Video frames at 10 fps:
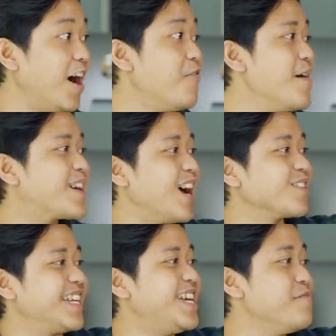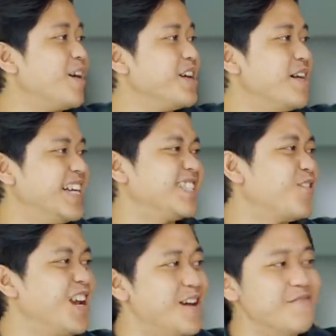Oh my god, I was thinking about it, but it's
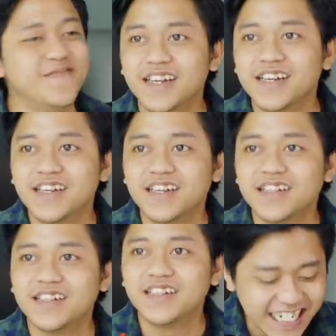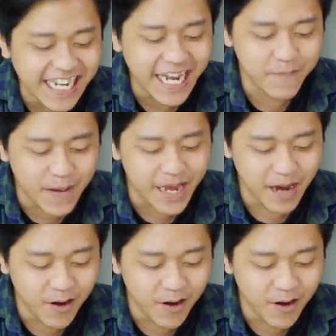so lame. Dan Bam. Dan Bam.